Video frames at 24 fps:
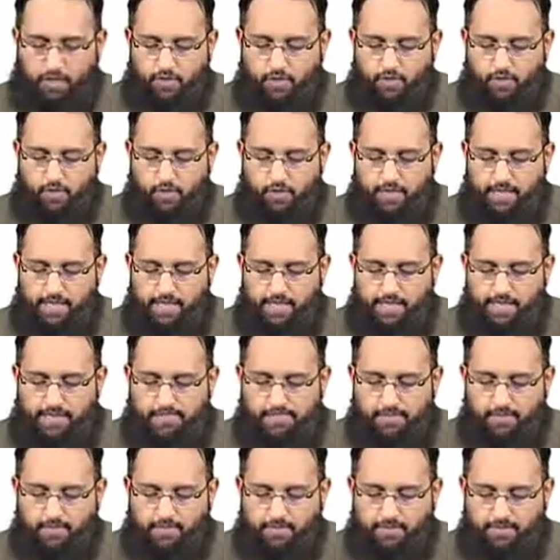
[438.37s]
So here is
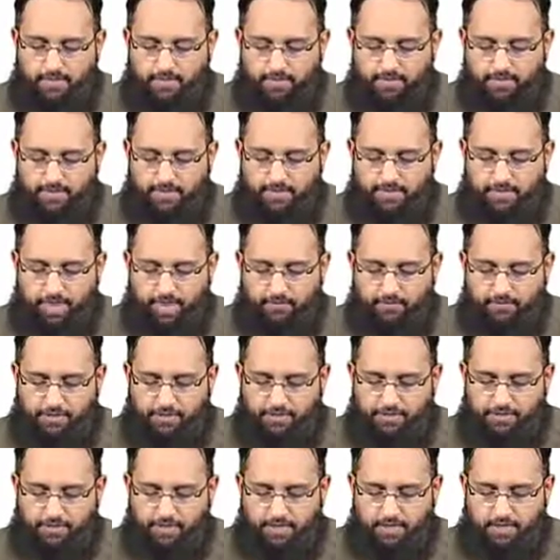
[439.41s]
our
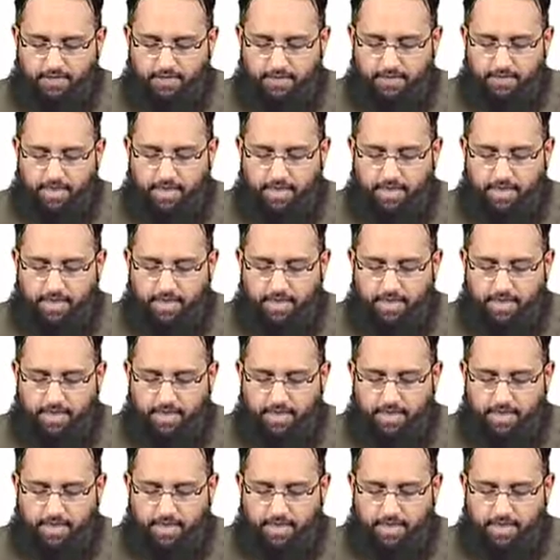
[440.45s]
definition,